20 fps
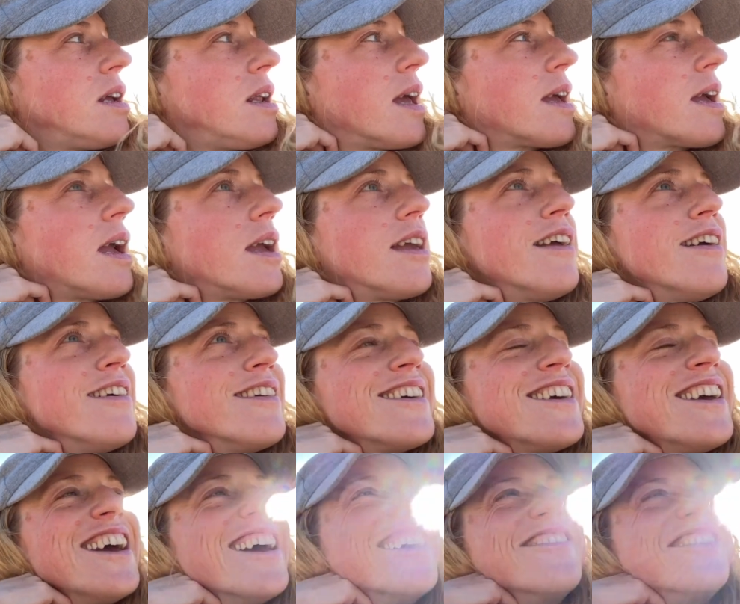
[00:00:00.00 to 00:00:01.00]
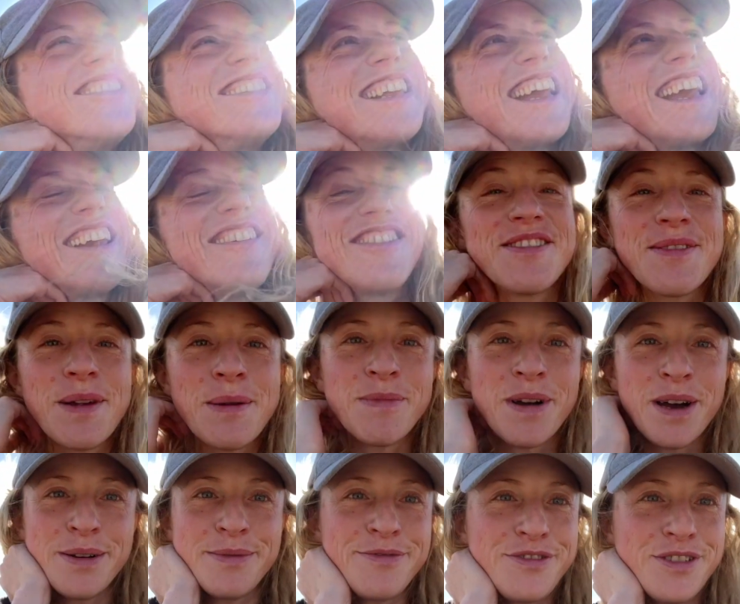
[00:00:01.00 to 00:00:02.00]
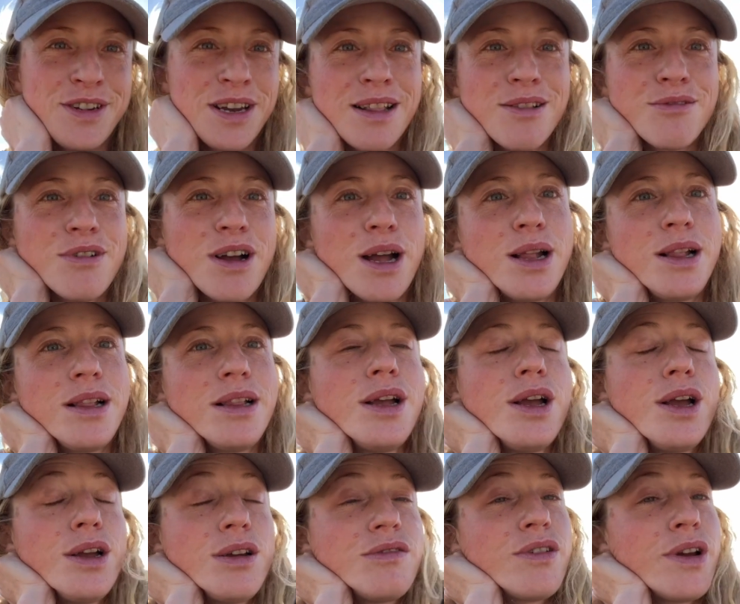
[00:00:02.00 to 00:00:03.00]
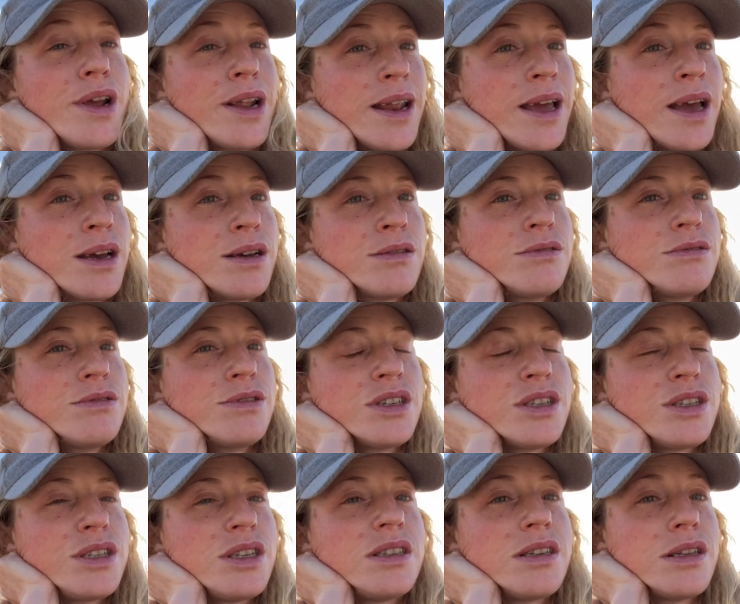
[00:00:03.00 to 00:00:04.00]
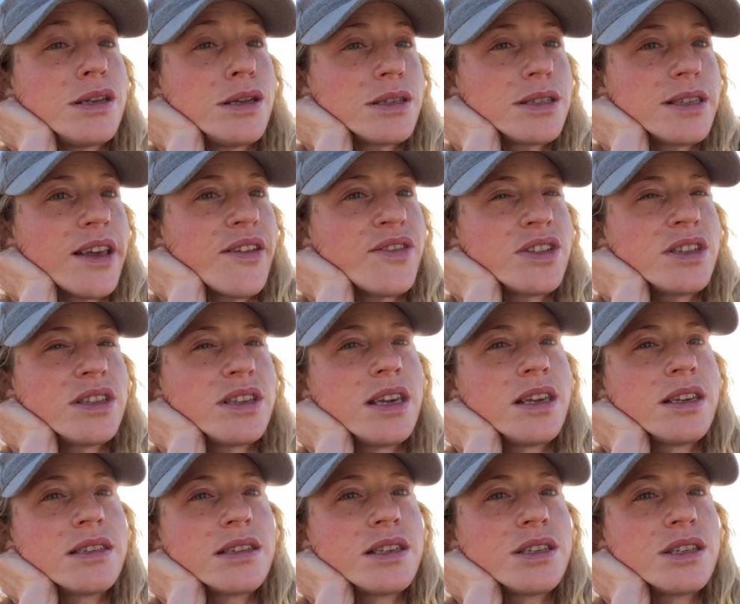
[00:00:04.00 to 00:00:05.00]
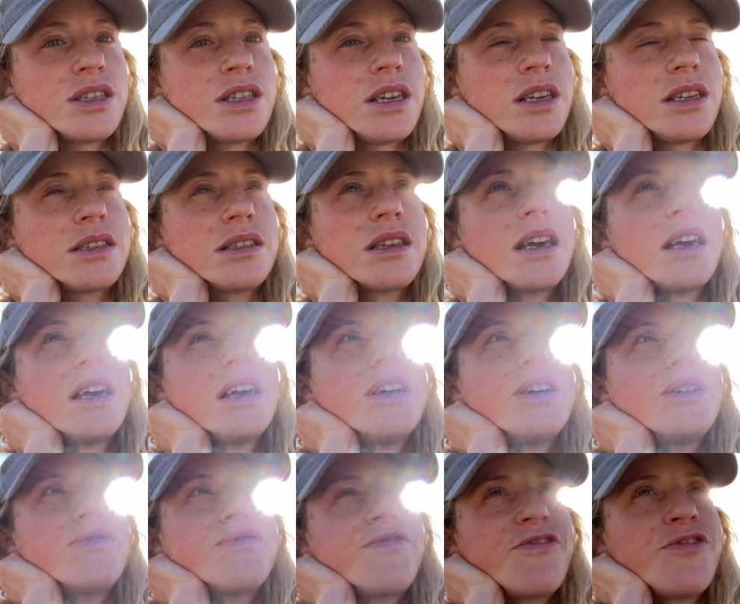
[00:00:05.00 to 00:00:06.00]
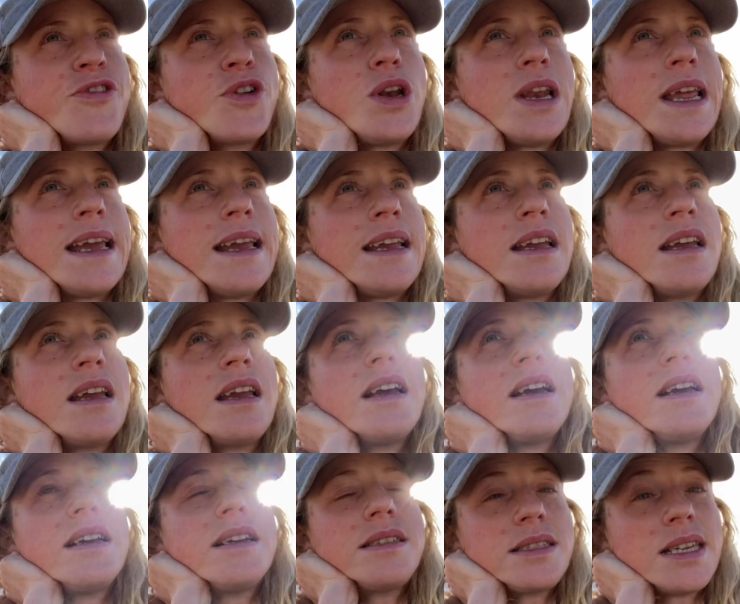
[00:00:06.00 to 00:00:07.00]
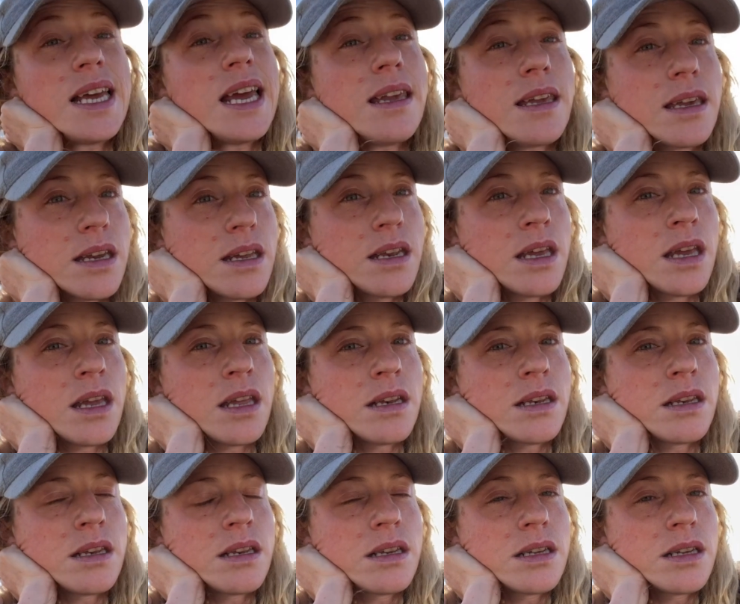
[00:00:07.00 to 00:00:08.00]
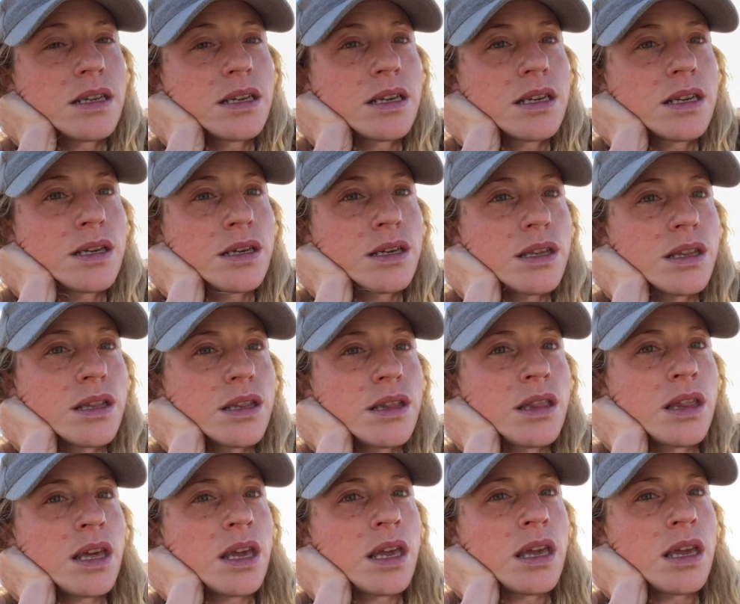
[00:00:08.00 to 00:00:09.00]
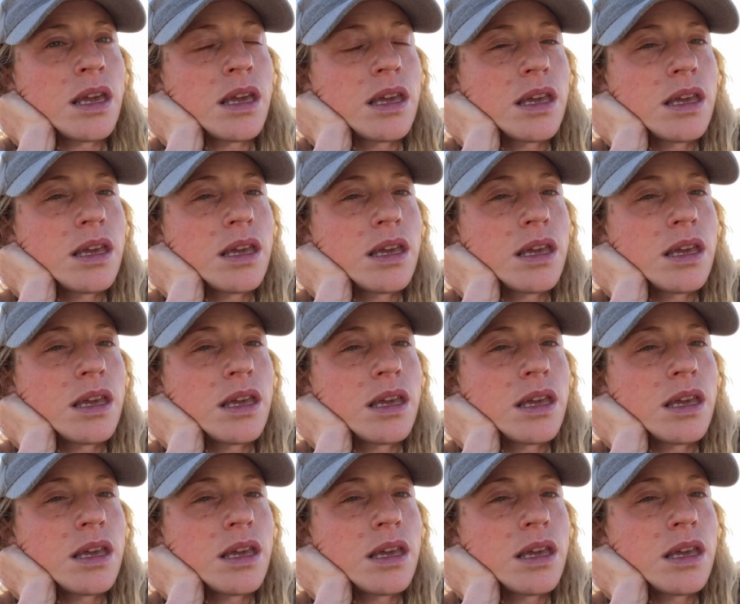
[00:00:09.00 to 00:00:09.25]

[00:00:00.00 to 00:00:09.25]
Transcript: Like I'm staying with my mum for a little while right now, and she's in her 70s, and she's fully taken in the